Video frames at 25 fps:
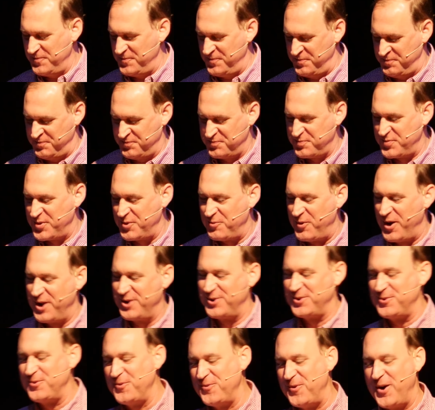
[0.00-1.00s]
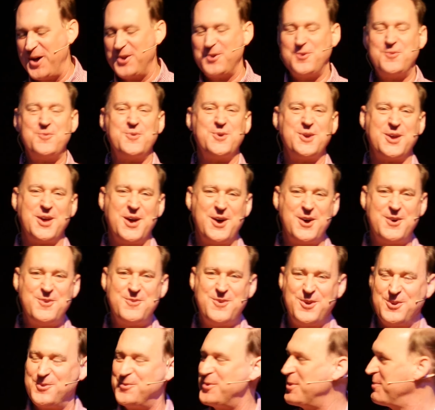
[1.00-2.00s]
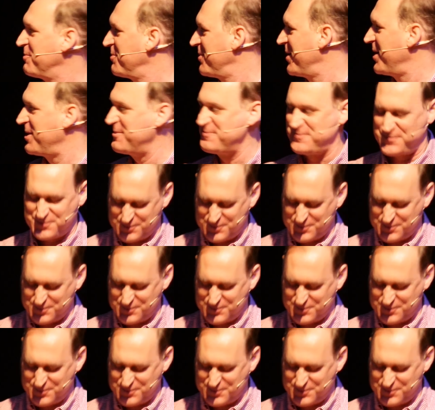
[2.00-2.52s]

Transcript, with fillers: but why don't, why, don't we, uh, why don't we pray?